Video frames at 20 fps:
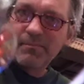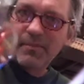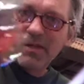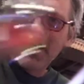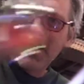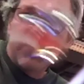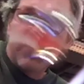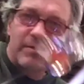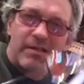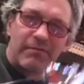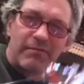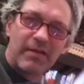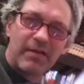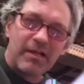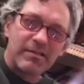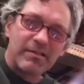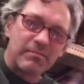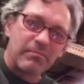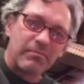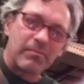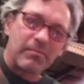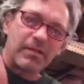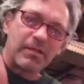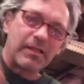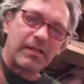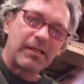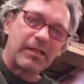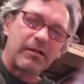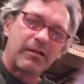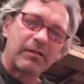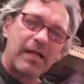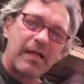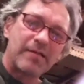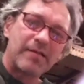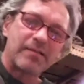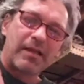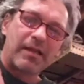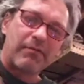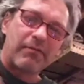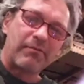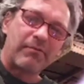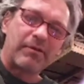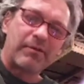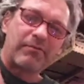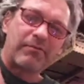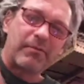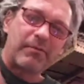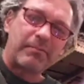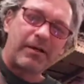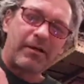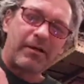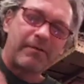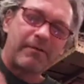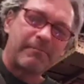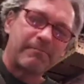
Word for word: I just have got some clear glass to get rid of up here.